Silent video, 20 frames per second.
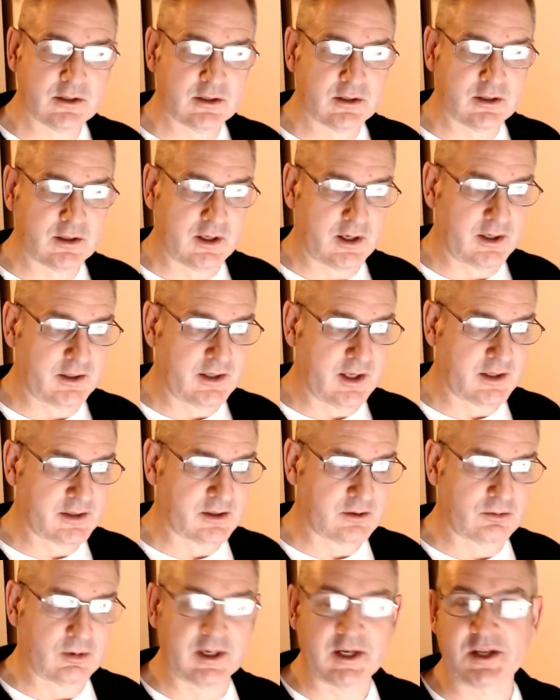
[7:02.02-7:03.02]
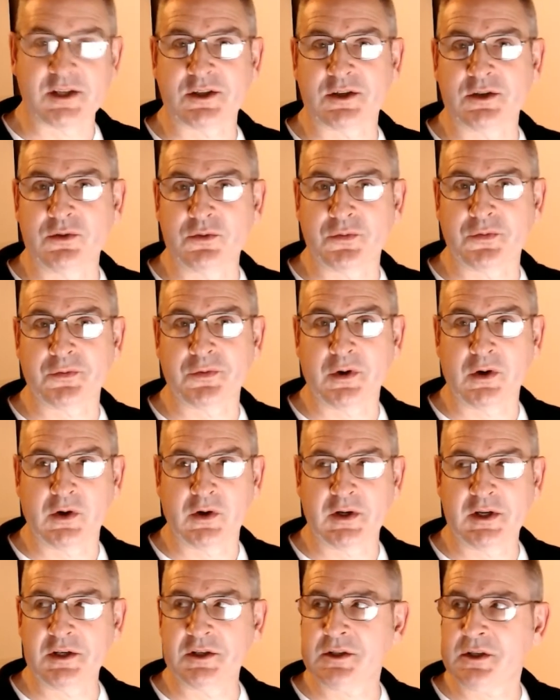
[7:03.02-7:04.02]
another recent
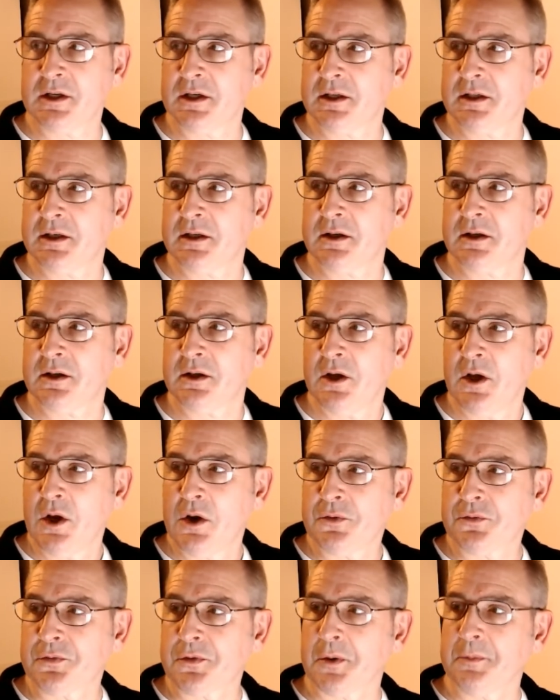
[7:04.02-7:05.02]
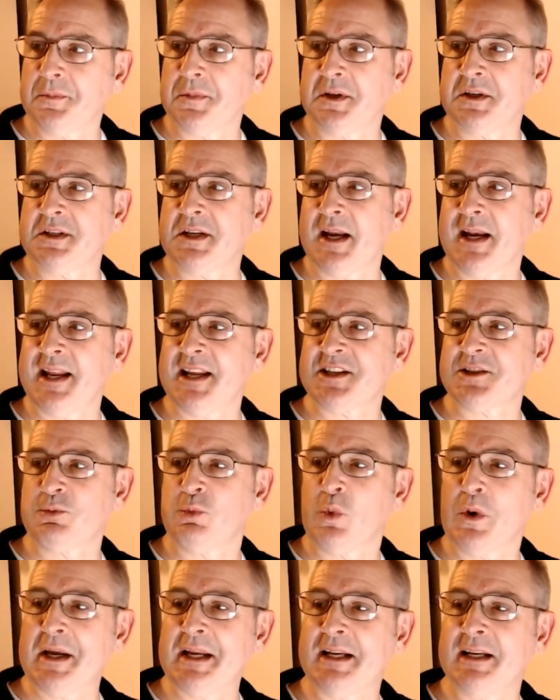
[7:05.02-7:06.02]
find from the Dennis
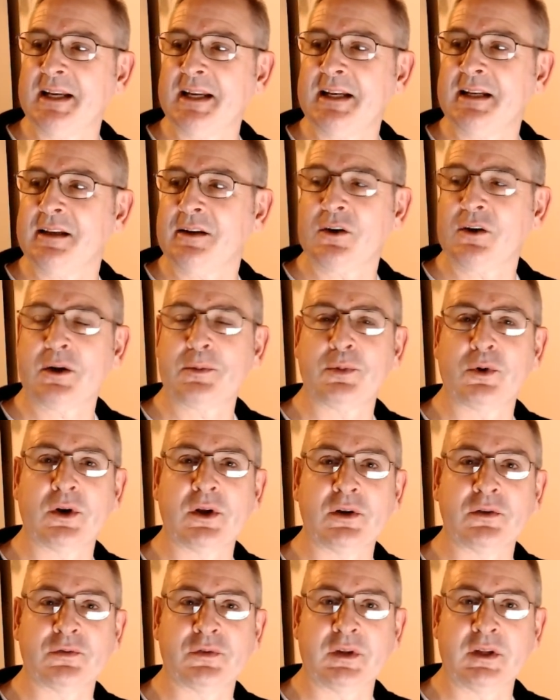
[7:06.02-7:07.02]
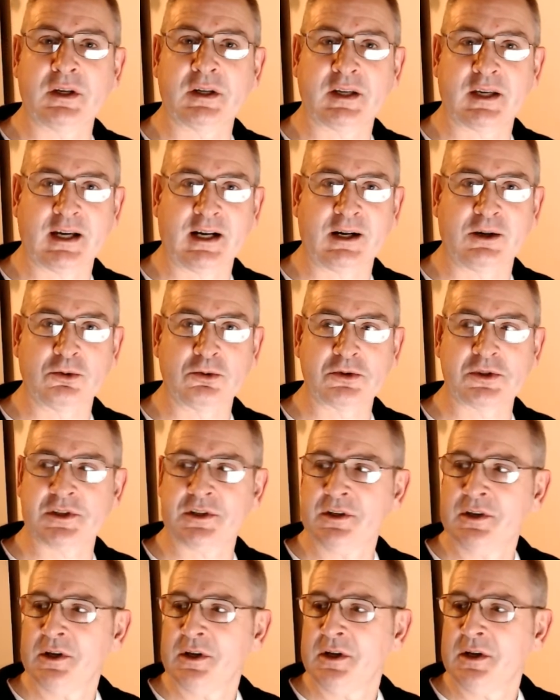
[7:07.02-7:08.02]
Wheatley Library of the Occult,
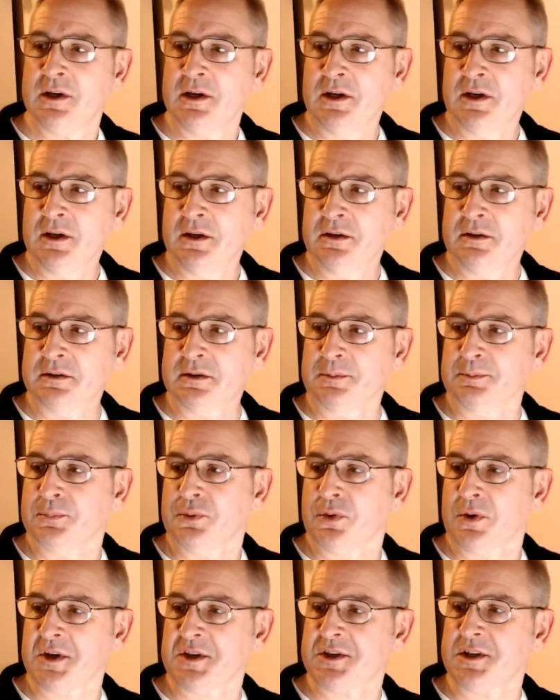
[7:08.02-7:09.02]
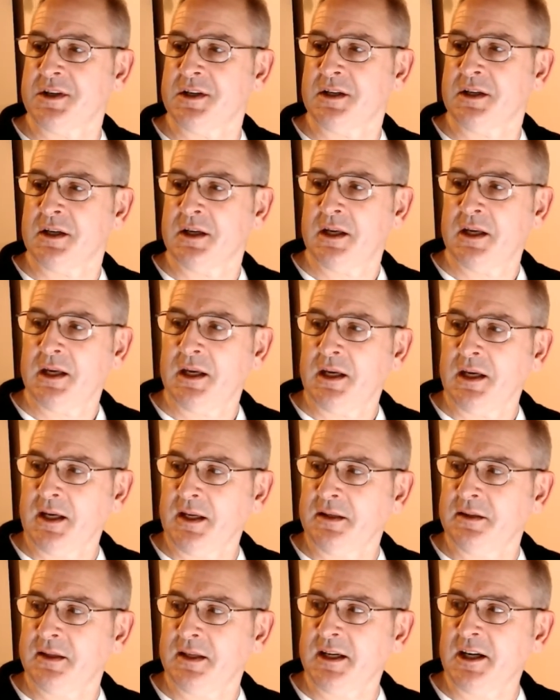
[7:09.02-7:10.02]
The Prisoner
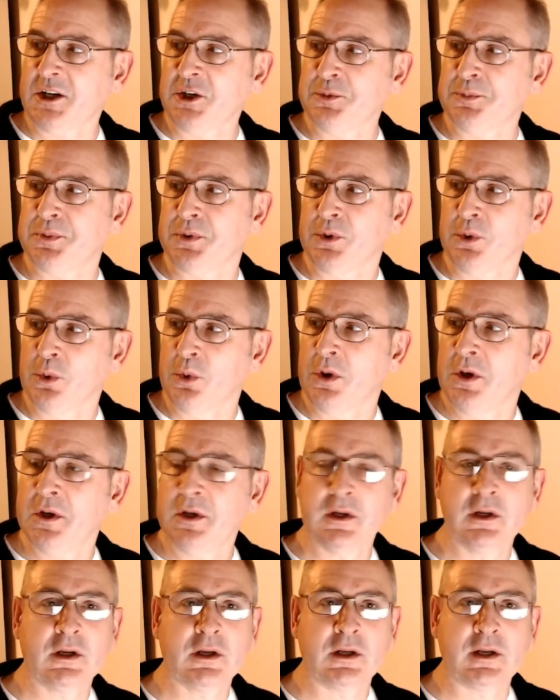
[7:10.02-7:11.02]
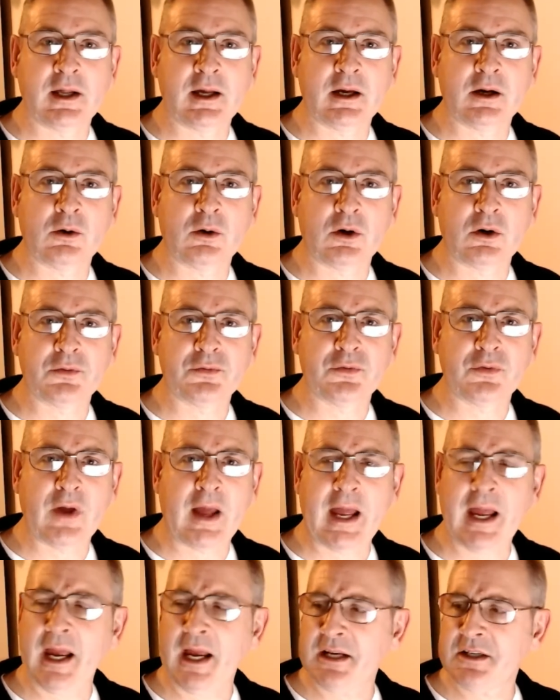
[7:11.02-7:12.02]
in the Opal. Now I've
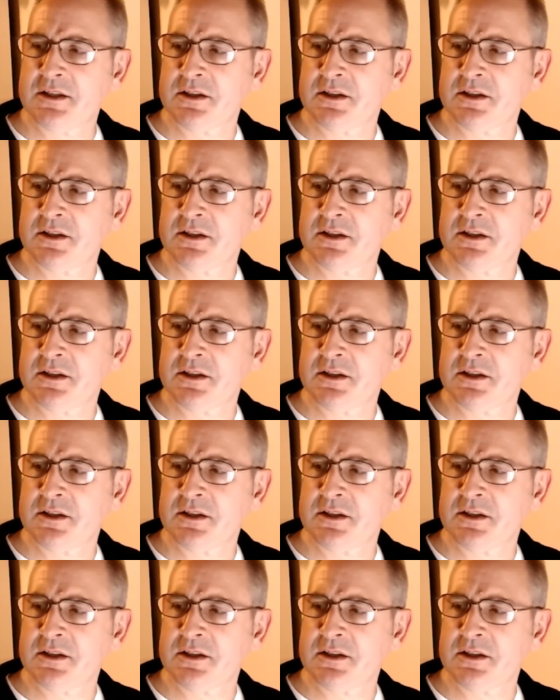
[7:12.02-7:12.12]
had